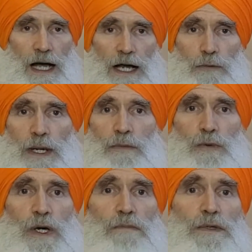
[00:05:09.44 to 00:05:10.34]
I remember
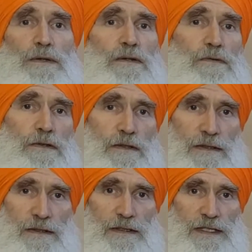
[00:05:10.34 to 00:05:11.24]
one
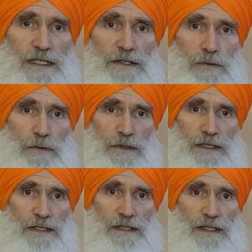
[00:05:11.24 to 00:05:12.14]
beautiful
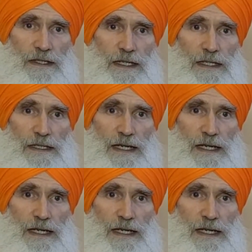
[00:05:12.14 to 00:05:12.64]
discourse he